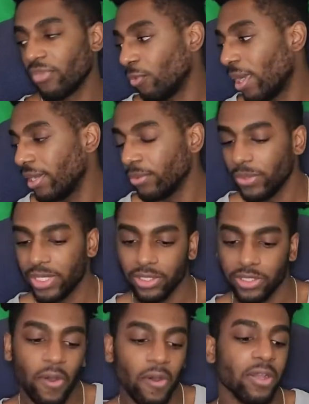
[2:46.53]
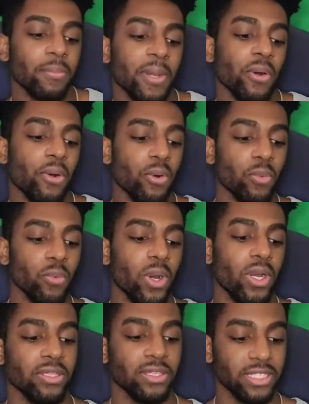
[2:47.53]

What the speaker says: Right, we can talk about what